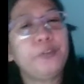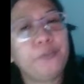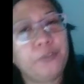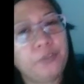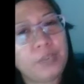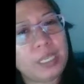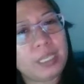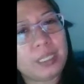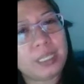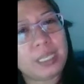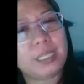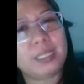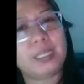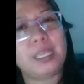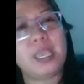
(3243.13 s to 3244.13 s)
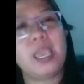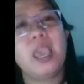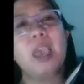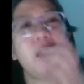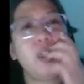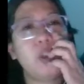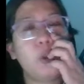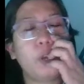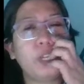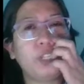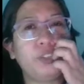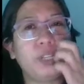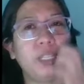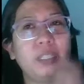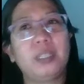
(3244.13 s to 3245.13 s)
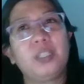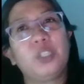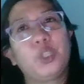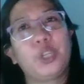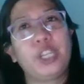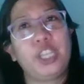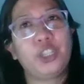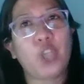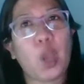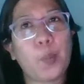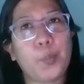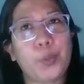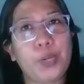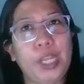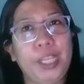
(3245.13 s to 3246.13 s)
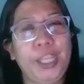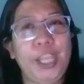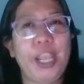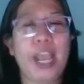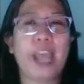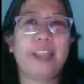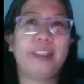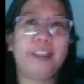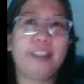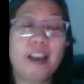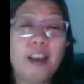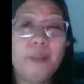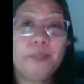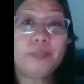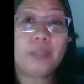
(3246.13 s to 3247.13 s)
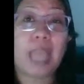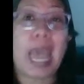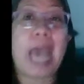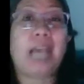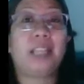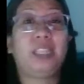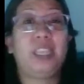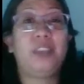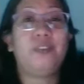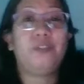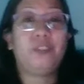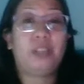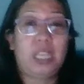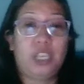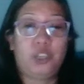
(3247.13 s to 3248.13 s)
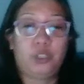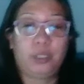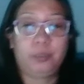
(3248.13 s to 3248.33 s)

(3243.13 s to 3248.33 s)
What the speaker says: VCC, your transistor is operating at the active region.